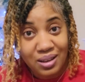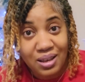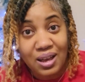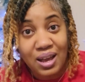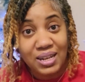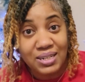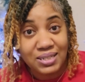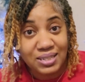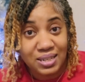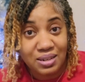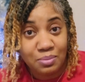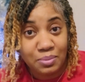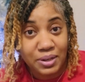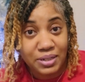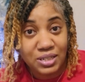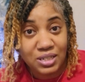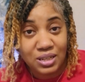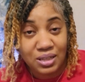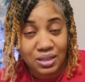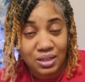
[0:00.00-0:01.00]
I did
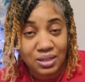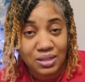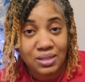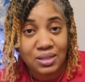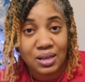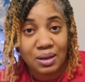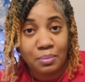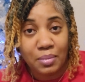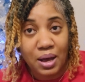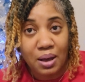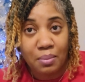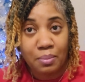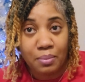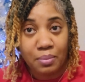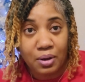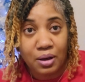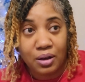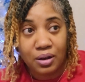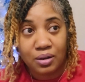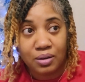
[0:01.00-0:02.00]
mention this in my
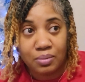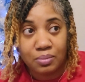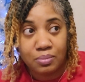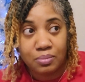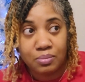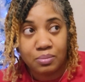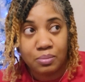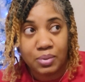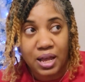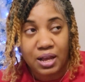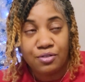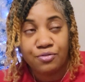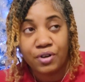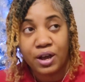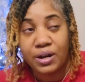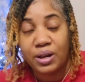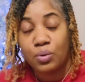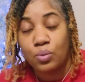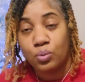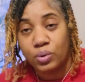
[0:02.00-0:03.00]
um, Black
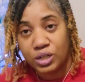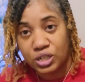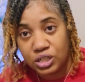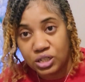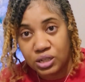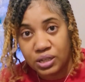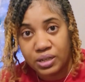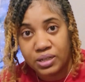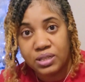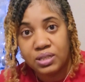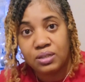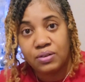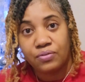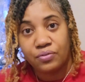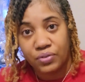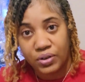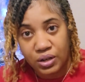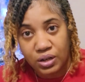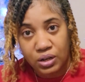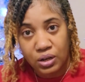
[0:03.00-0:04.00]
Friday wish list
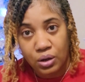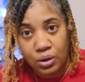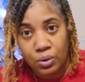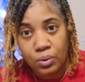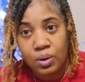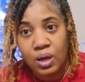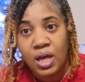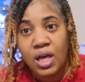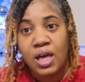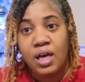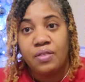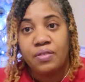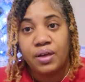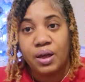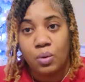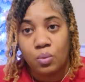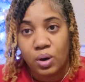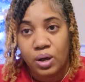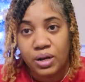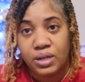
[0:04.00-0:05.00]
video that I
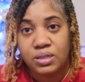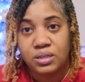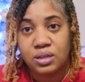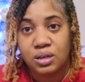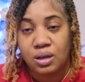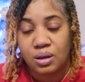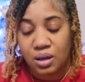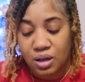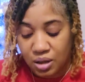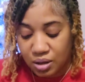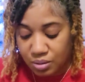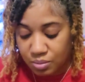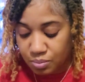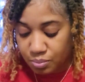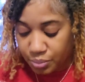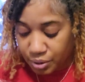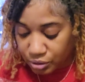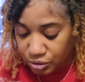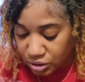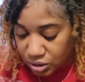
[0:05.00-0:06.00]
wanted to um,
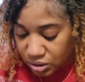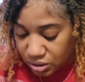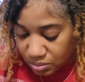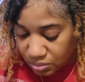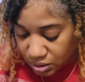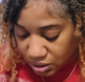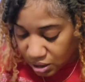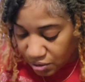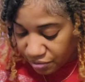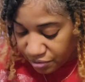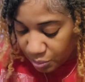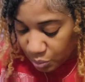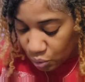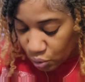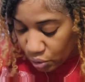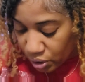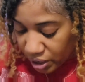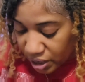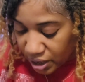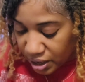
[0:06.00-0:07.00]
purchase some stuff from
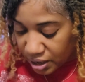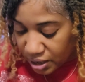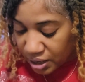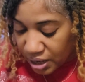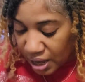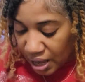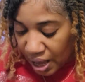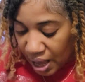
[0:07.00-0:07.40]
Oyin.